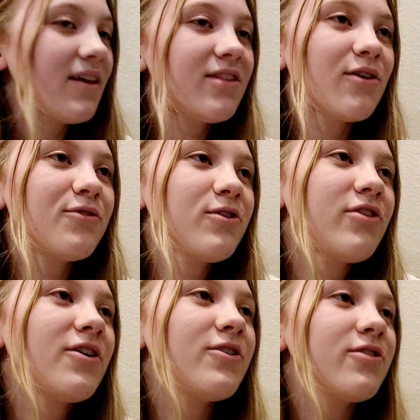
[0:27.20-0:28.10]
So for
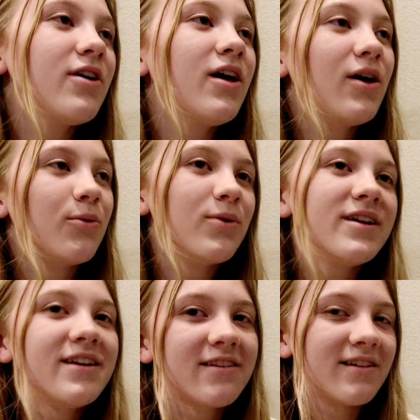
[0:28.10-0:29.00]
starters, what
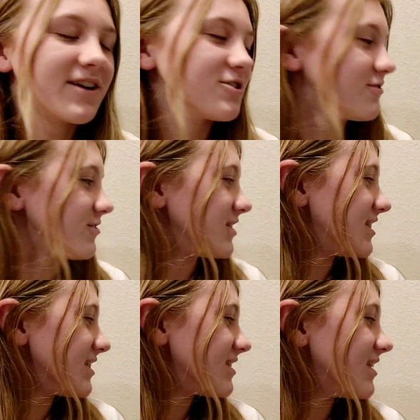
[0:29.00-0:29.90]
is
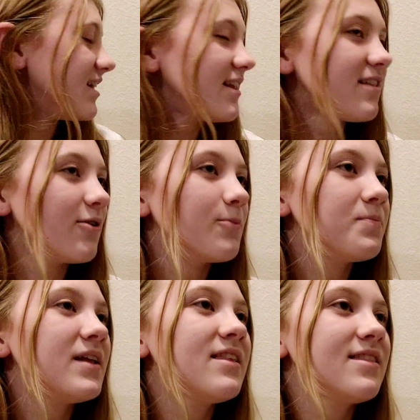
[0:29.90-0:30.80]
electrophoresis? So
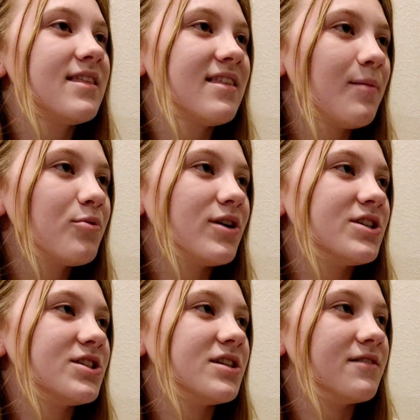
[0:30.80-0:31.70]
it's the
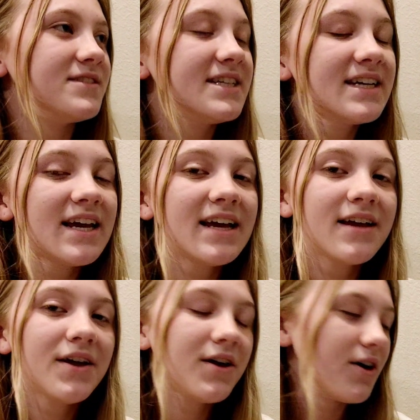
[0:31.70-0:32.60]
separation of DNA,
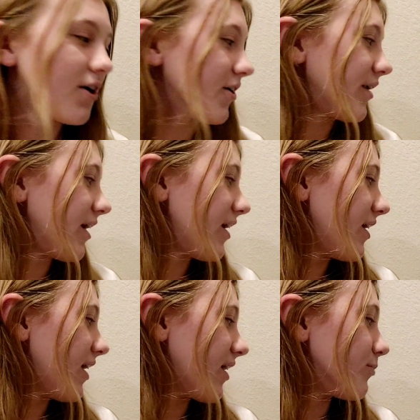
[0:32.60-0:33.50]

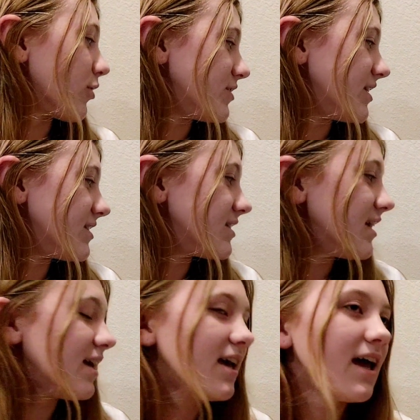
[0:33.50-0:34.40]
RNA, and proteins.
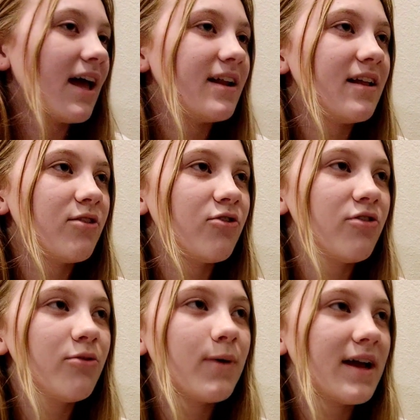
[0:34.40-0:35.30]
And it's
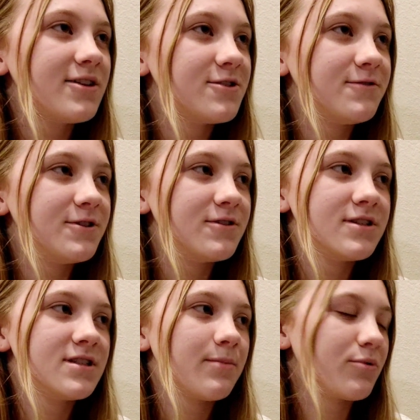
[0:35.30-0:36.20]
just a way to view the
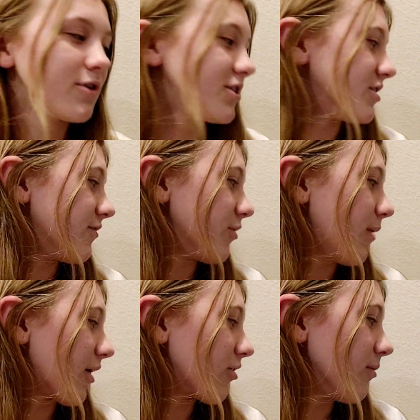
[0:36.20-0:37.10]
separation of the
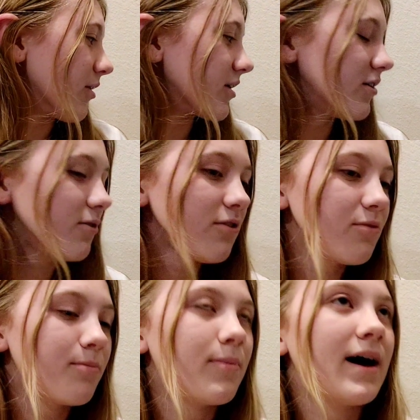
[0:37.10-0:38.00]
macromolecules
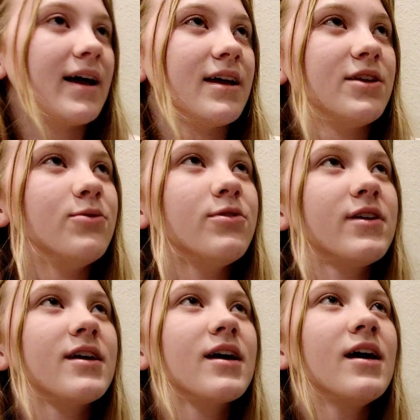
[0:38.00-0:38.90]
by
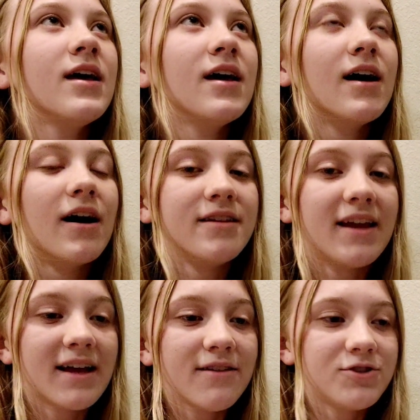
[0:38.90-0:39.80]
using a
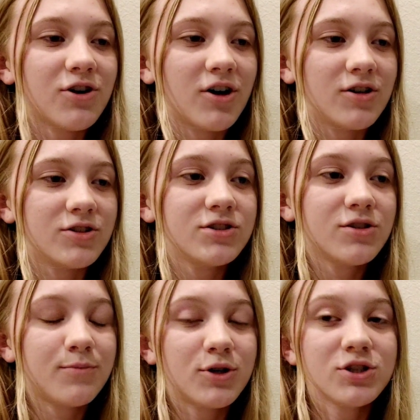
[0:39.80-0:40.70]
negative charge
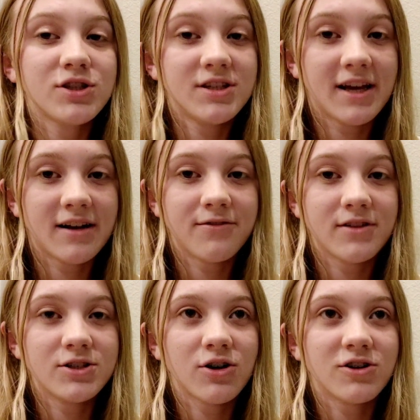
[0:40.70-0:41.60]
to push the
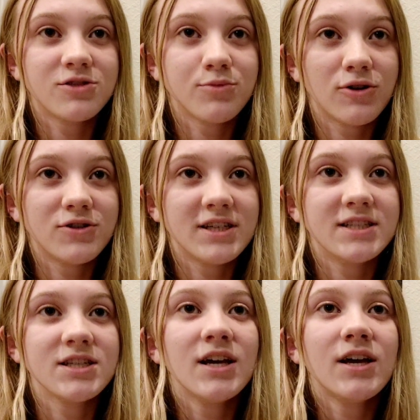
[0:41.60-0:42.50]
negatively charged
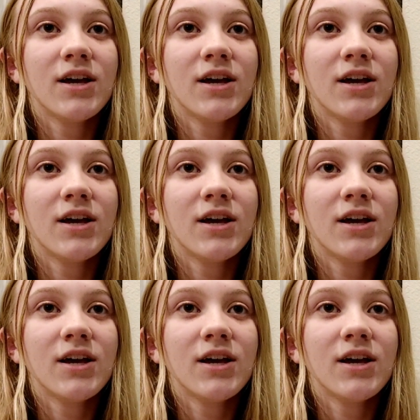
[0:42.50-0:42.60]
proteins